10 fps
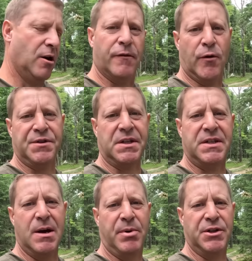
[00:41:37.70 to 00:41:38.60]
Our first
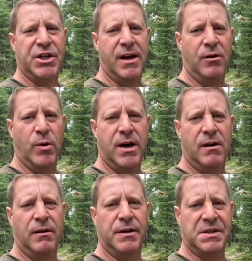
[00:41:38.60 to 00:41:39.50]
attempt at a shallow
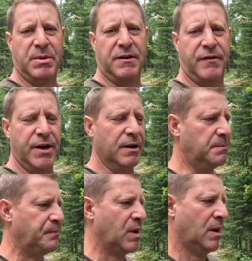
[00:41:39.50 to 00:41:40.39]
well is a big fail.
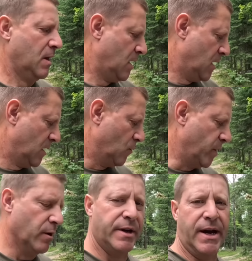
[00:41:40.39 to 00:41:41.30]

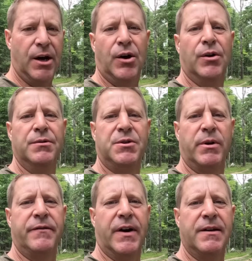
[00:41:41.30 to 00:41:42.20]
We are down
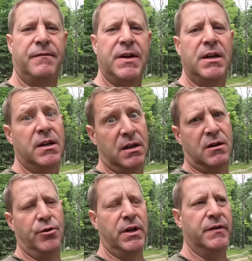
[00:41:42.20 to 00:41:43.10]
25 feet,
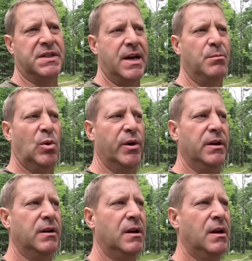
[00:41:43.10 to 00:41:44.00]
including the sandpoint.